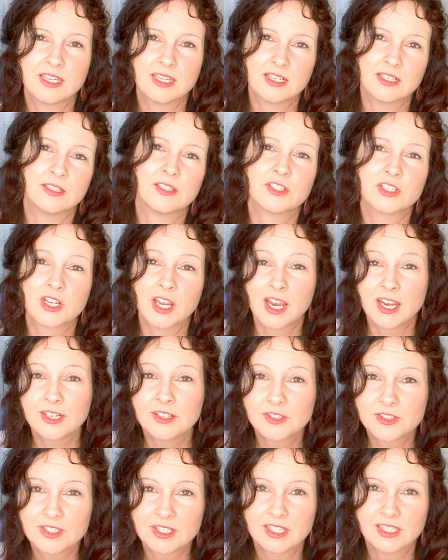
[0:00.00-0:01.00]
English
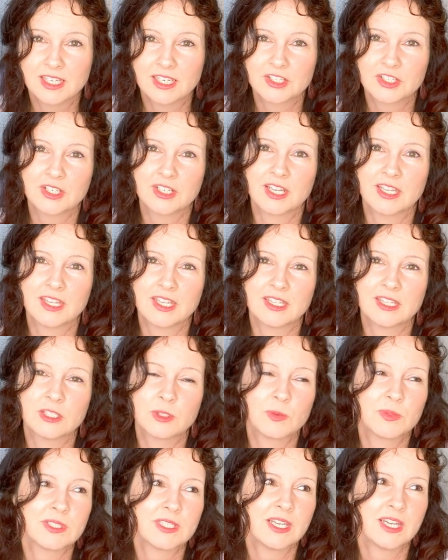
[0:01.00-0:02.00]
Idylls collection. I think
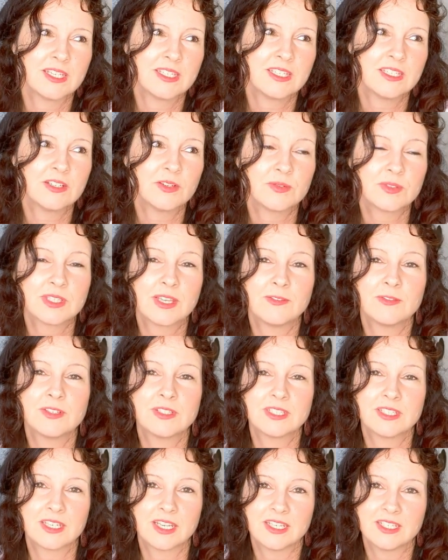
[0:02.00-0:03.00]
this was
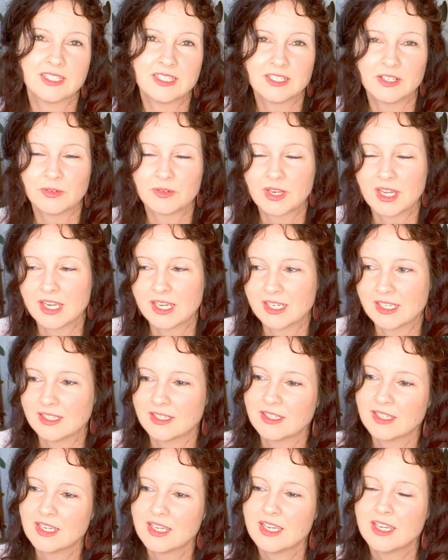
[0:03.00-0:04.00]
1907 to
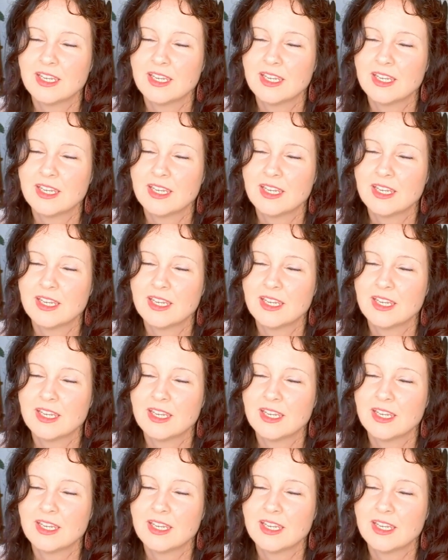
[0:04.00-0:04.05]
1909.